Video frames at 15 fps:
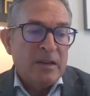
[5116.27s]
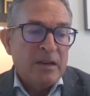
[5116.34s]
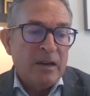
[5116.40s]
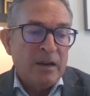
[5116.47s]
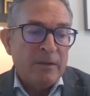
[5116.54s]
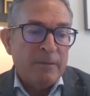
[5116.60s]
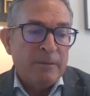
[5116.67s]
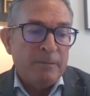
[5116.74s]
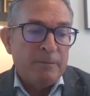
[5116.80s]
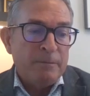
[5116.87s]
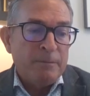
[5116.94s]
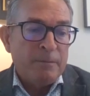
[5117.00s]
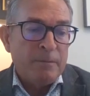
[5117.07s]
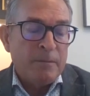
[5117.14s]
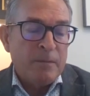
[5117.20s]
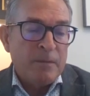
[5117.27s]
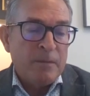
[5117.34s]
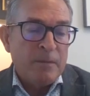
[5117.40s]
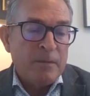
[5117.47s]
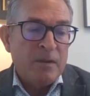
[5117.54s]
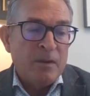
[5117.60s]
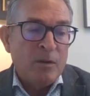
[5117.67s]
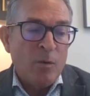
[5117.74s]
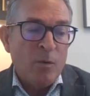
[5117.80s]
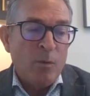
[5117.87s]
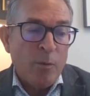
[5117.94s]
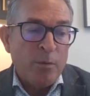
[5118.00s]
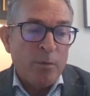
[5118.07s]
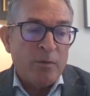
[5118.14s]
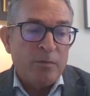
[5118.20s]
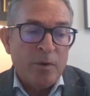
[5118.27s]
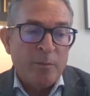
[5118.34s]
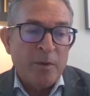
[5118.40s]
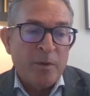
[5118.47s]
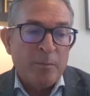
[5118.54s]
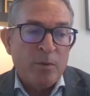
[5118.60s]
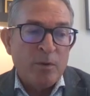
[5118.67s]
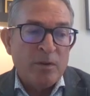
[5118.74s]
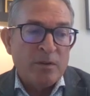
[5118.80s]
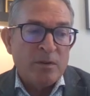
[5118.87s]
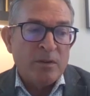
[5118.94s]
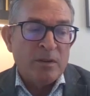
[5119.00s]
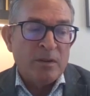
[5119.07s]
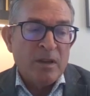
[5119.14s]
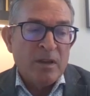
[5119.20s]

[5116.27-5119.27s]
a well-performing board